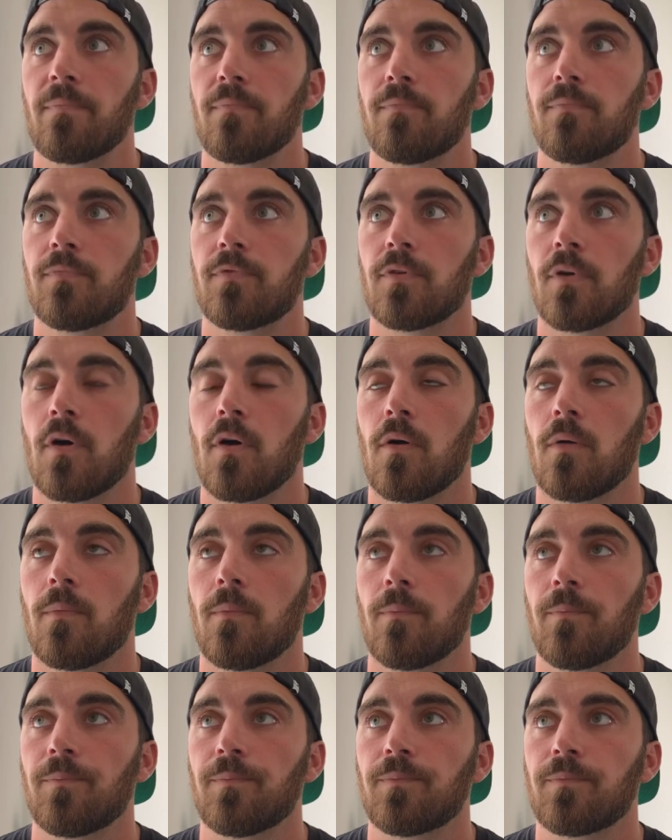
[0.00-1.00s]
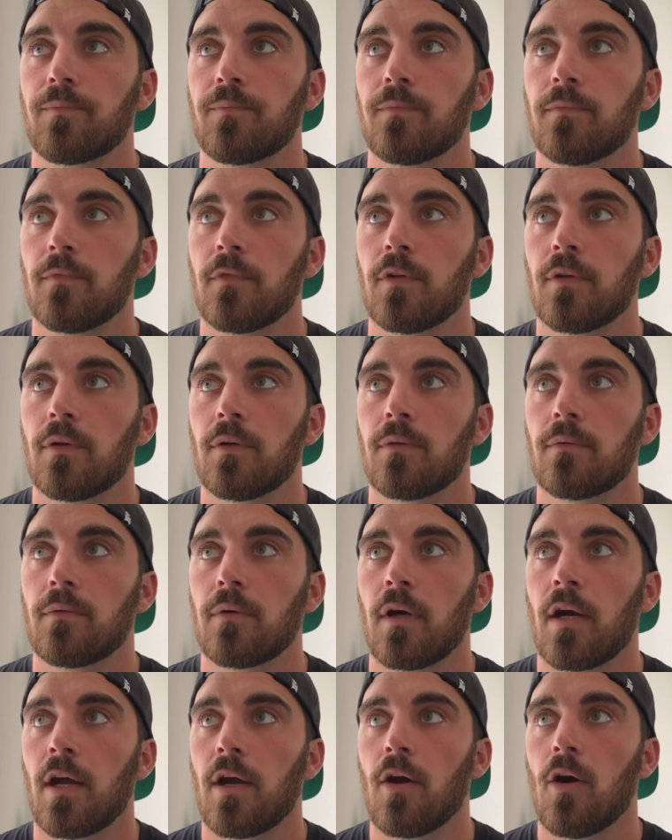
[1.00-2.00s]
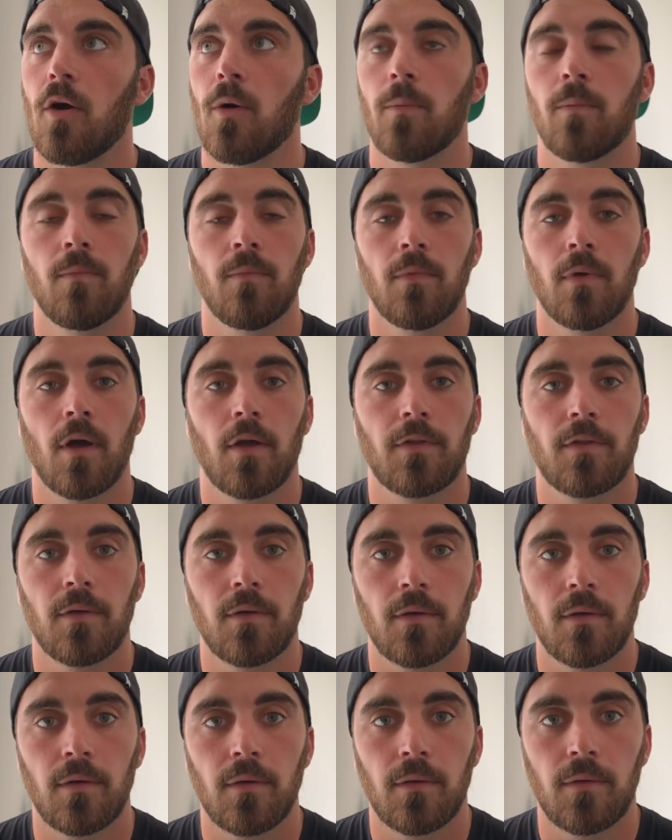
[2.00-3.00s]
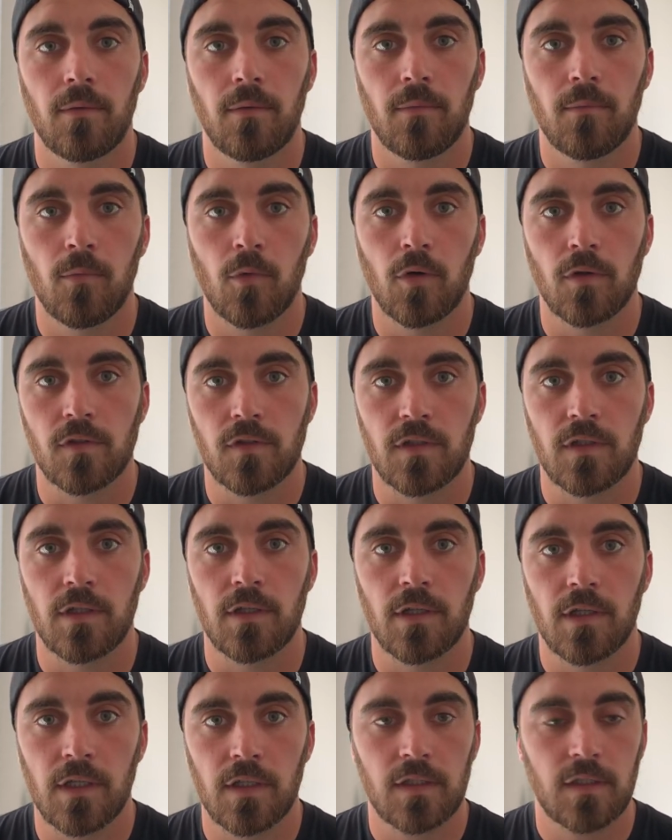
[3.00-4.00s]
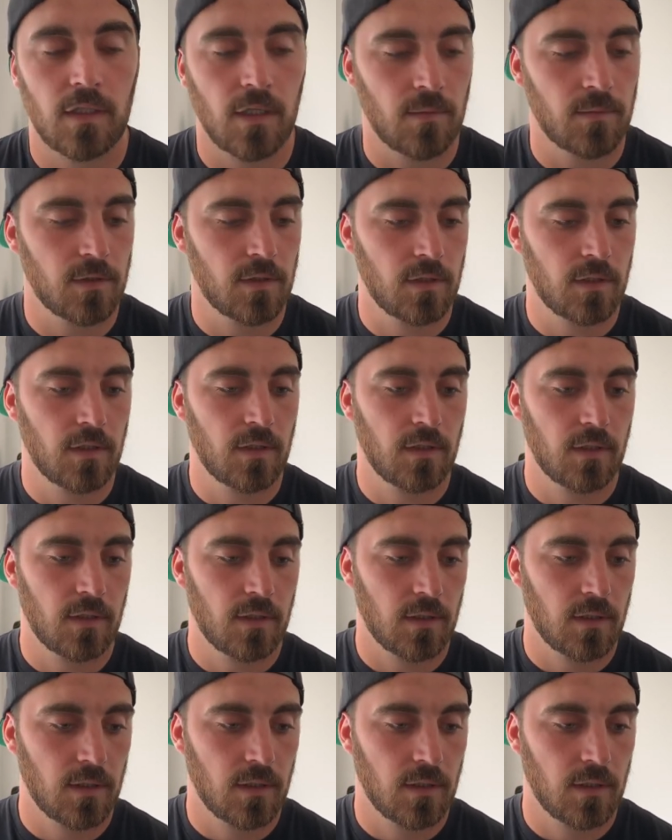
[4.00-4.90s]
So, you know, I hope nothing more serious comes of this.